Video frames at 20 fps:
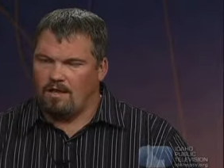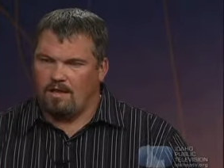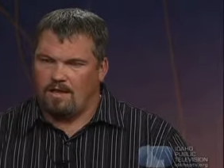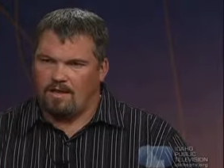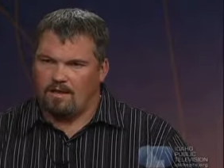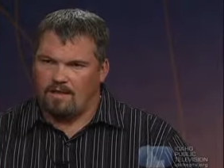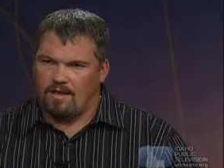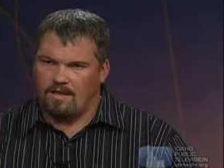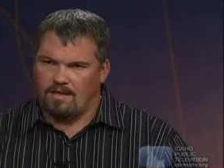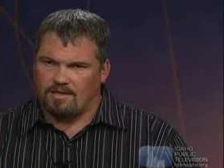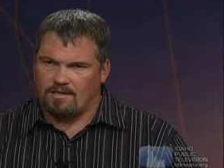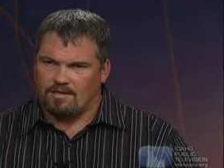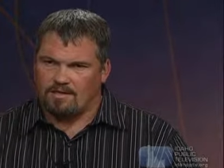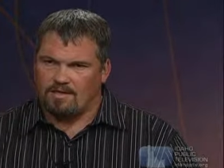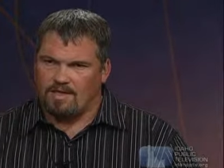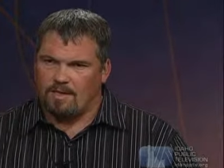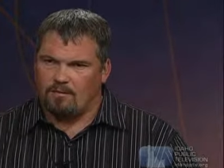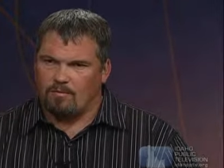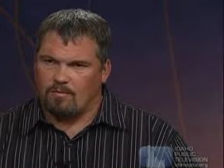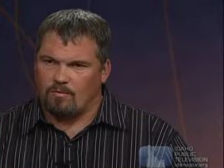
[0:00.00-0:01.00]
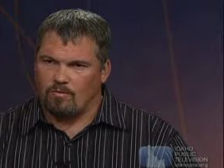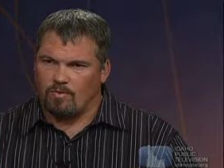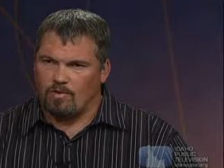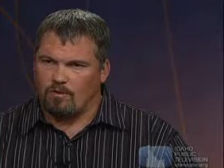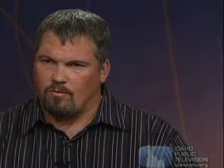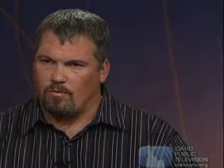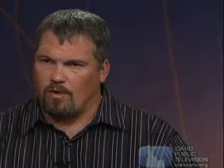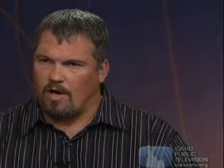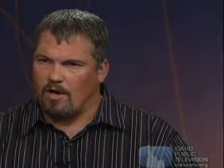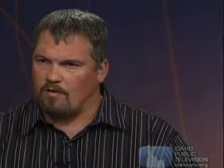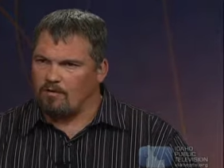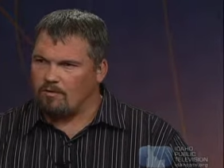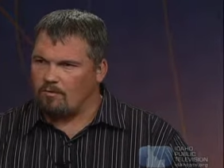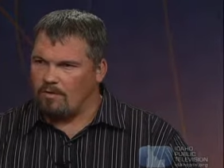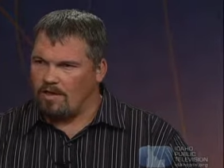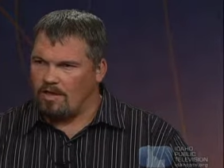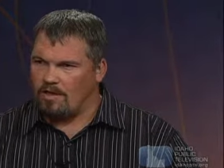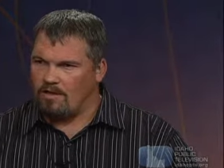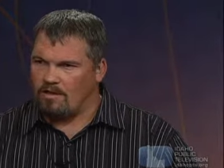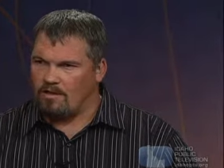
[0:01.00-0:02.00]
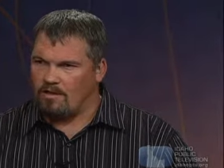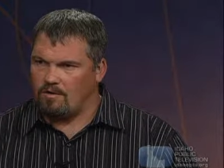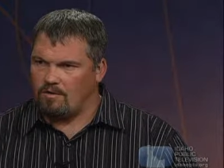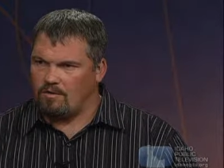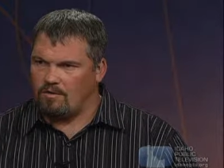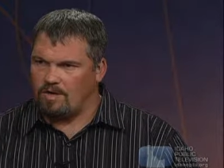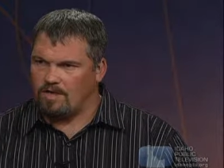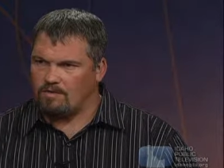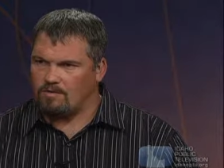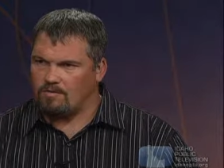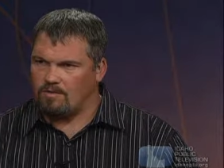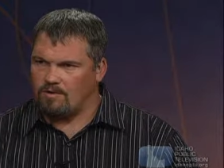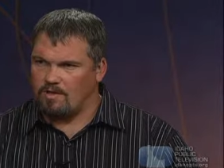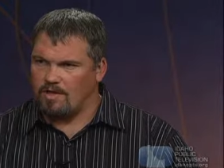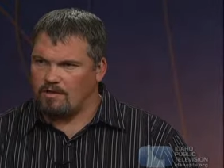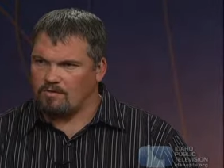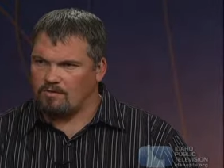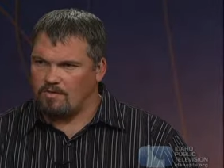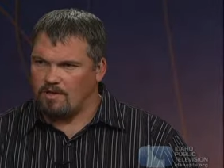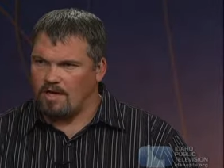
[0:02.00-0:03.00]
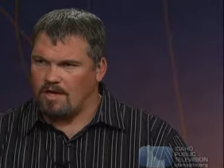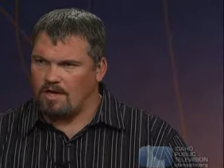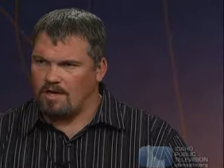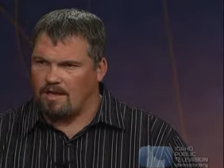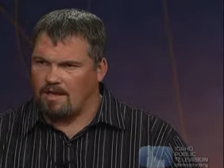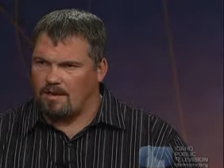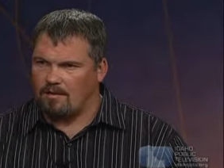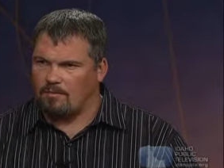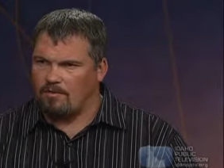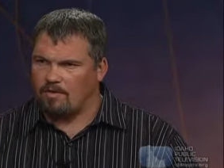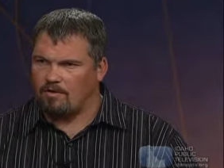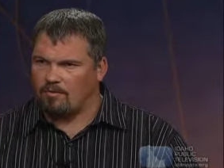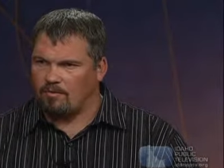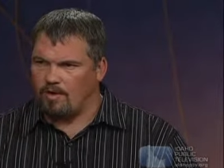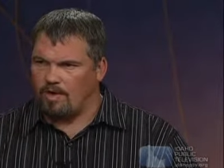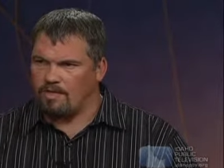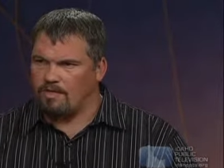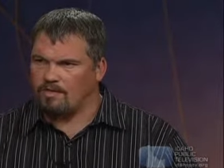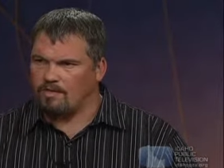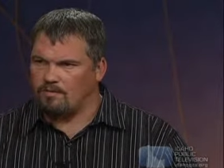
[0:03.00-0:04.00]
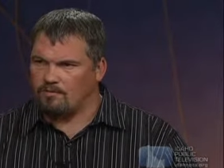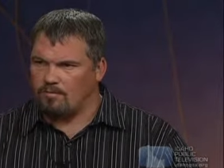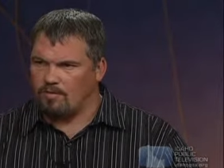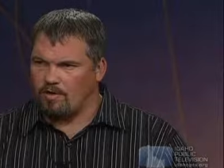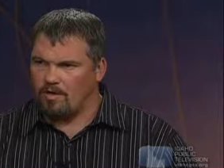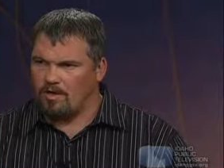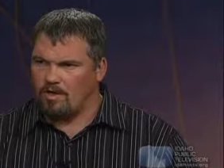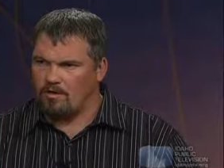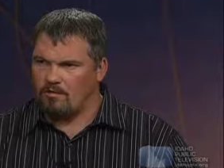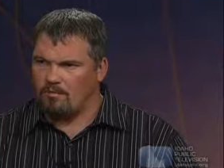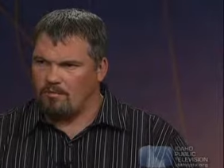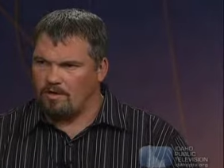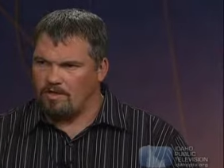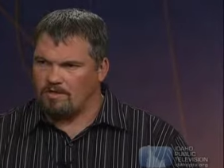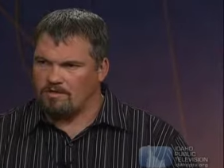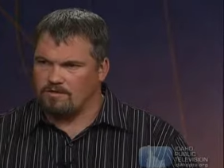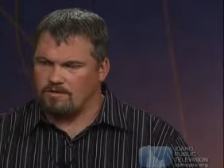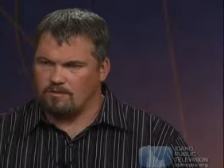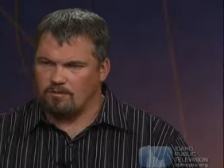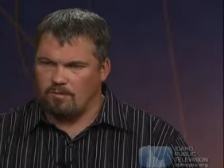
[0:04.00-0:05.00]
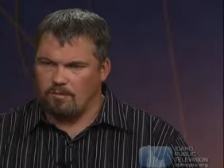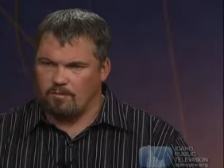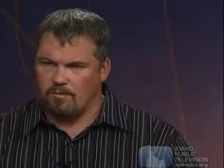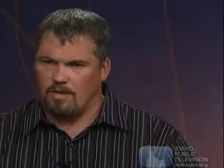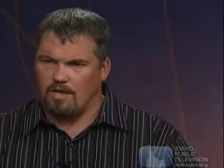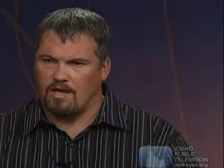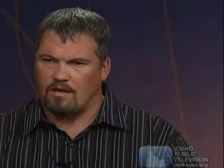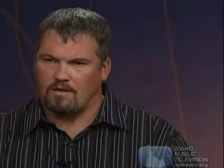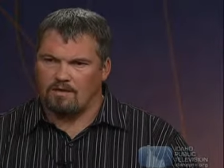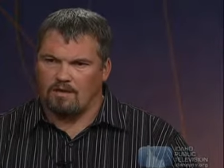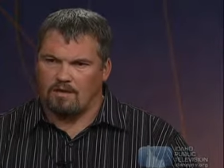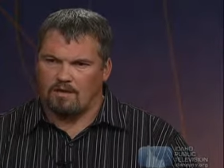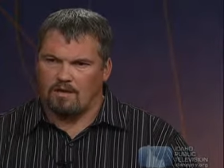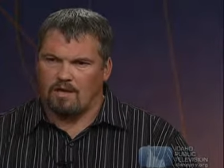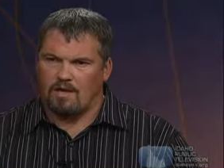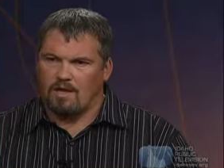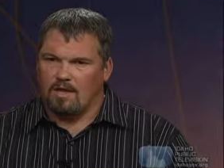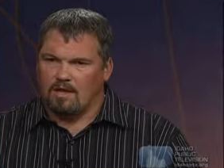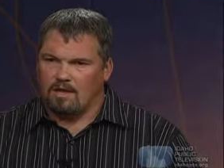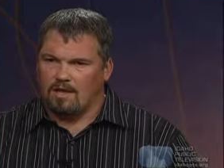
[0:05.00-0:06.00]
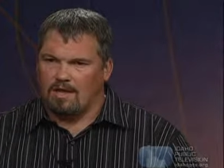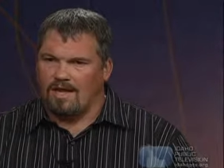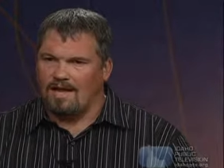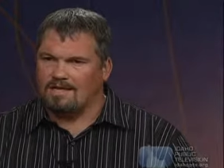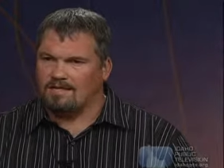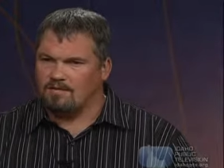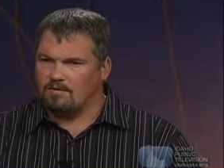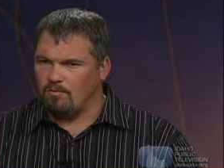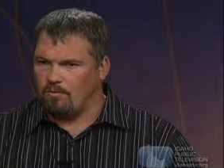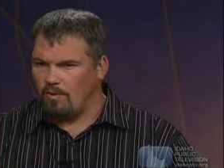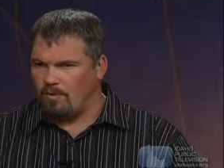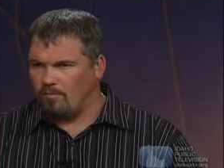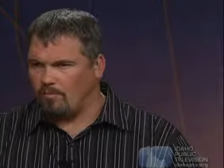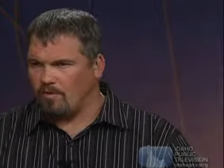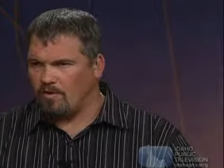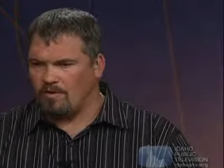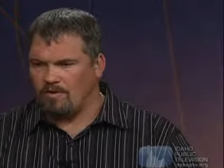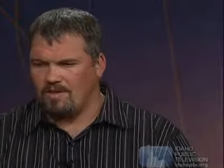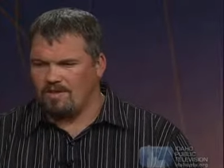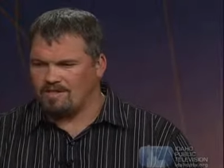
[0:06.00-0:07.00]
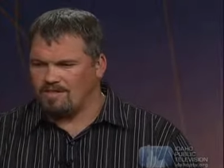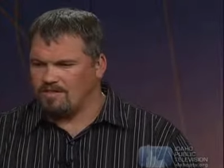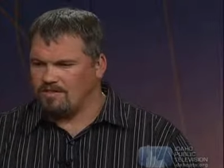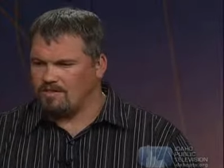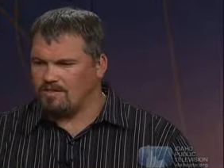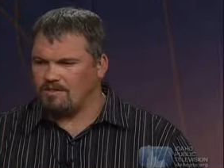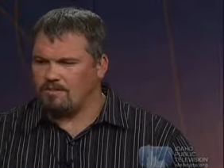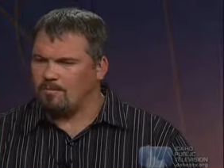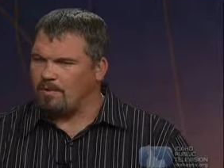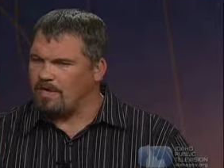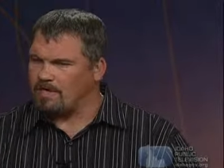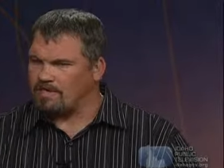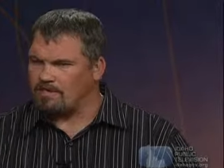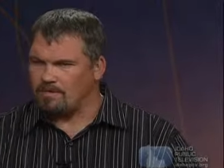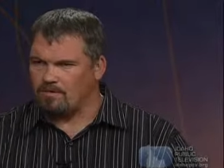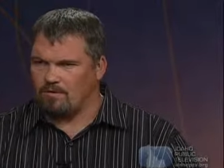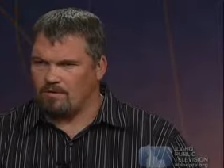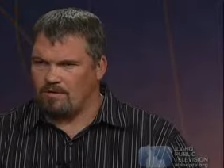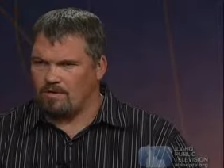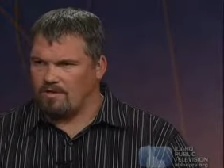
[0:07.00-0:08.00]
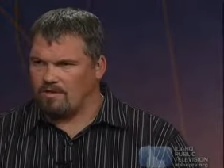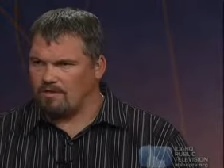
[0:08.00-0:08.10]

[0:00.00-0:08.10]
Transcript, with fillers: And that statement really bothered me, you know, and that's what that's what kind of got me to write this book because there's people out there, lots of people. And this is just my story.